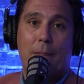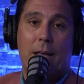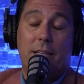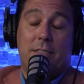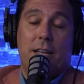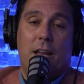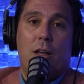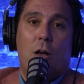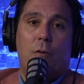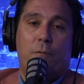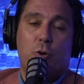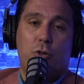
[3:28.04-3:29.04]
Listen,
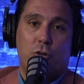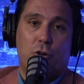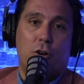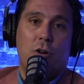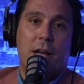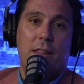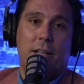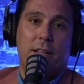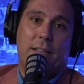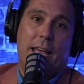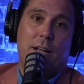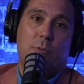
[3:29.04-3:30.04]
for sure, I think the
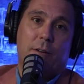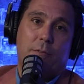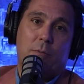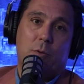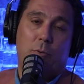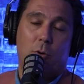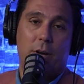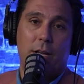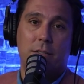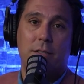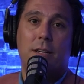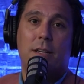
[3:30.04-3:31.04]
takeaway from the report
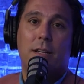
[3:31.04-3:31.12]
is